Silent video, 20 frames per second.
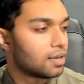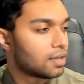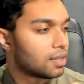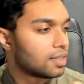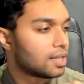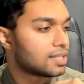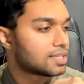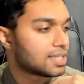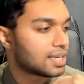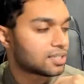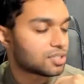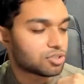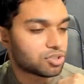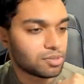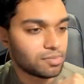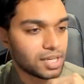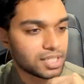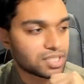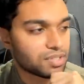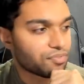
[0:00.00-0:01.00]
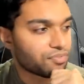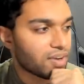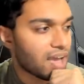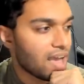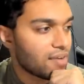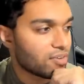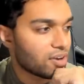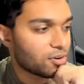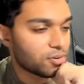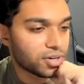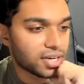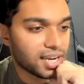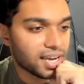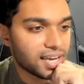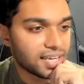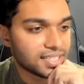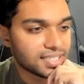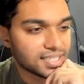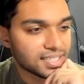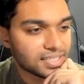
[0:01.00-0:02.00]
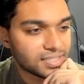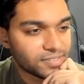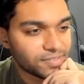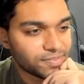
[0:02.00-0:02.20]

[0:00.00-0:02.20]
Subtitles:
Let's get the stream likes to 500, guys.